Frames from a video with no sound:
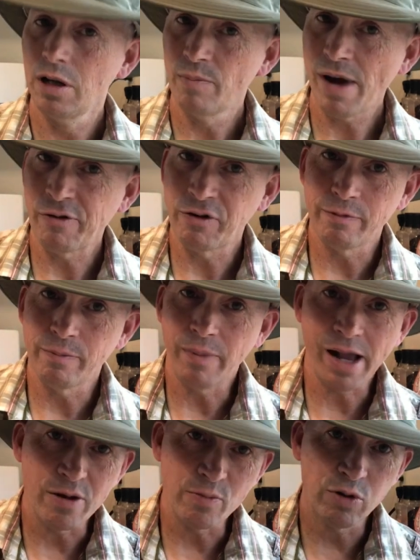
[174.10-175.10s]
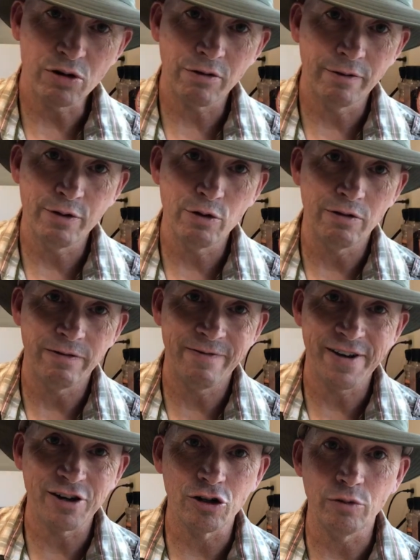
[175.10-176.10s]
my, my book review of
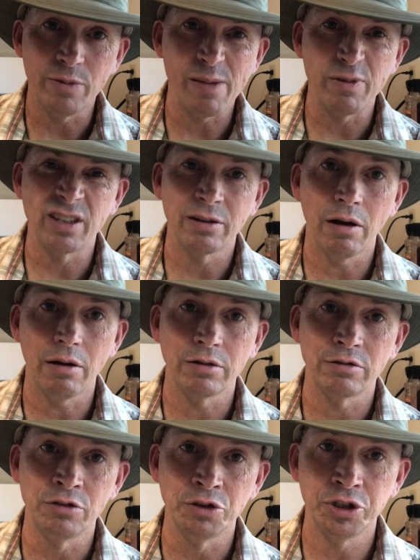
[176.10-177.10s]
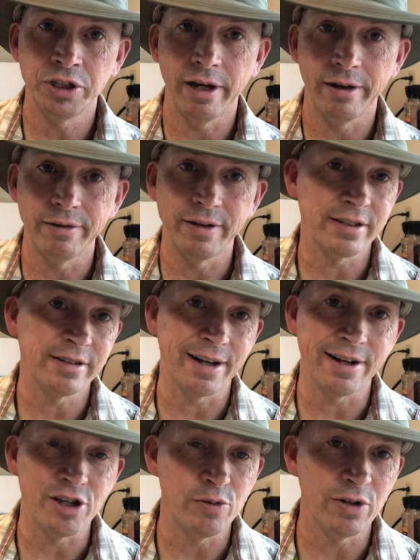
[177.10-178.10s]
Feral by Bertrand Ruchet, that's not
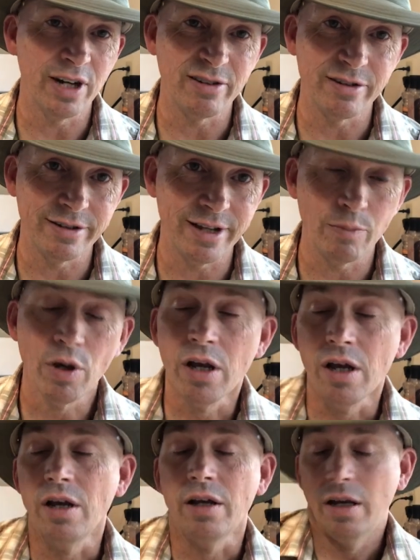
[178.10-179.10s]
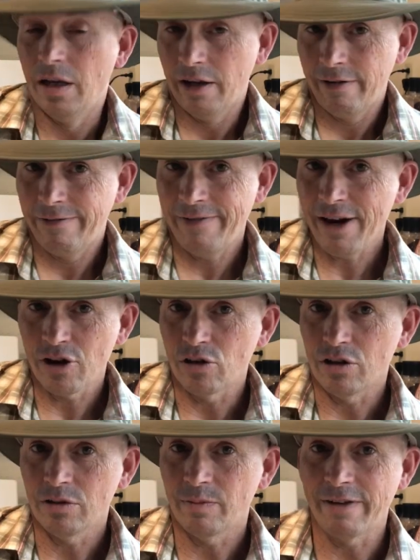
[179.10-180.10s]
how you pronounce his name.
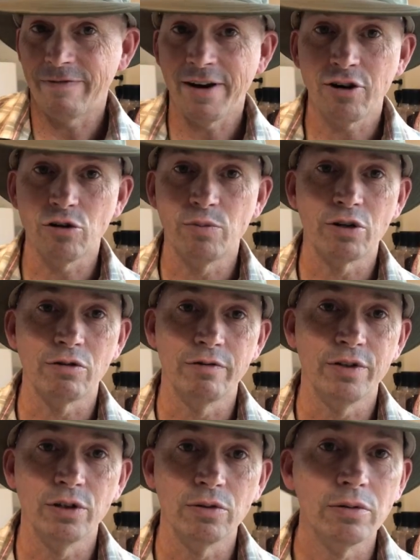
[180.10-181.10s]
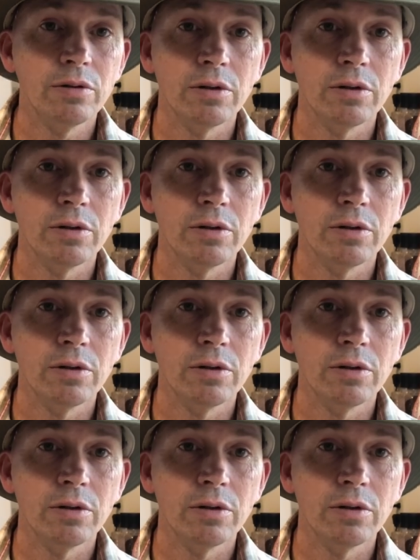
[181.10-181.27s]
Feral, my Feral book review,